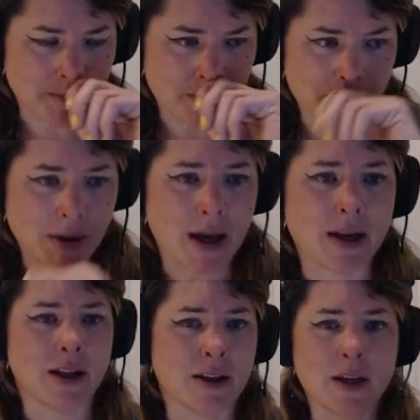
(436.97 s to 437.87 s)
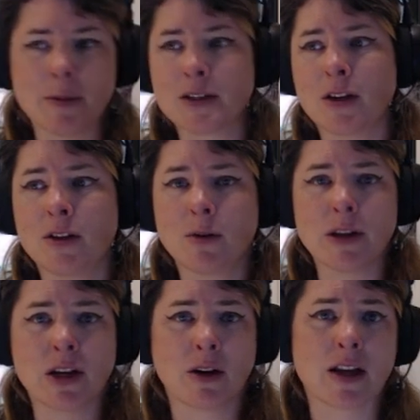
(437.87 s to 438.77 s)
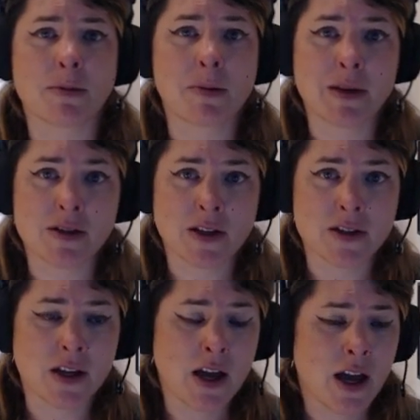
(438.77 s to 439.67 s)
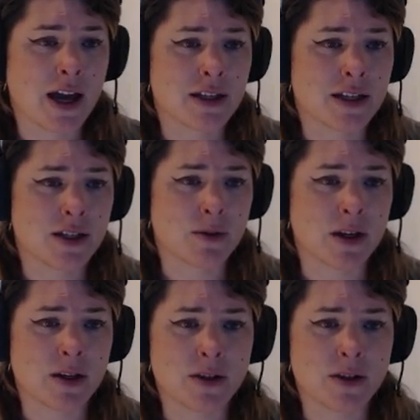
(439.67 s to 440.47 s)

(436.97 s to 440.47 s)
But humans can all do it. They don't have to be muses to do it.